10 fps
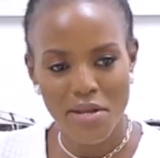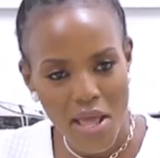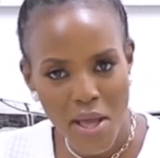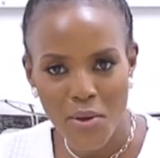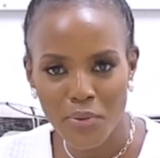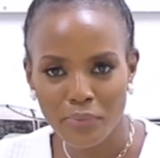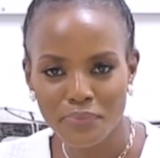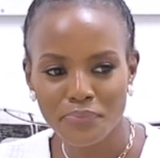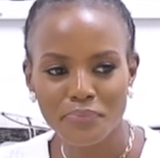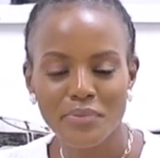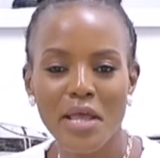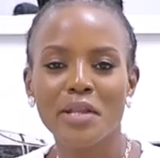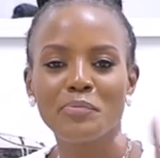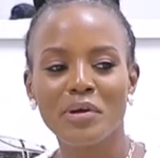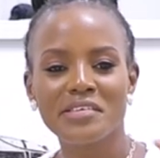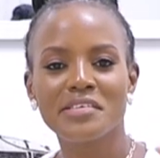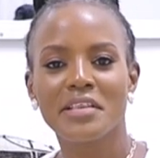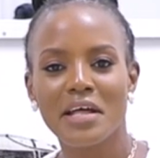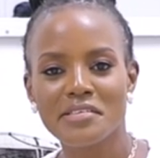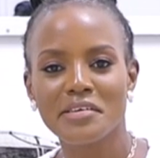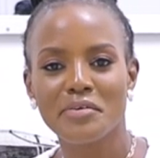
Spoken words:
now, any person that's in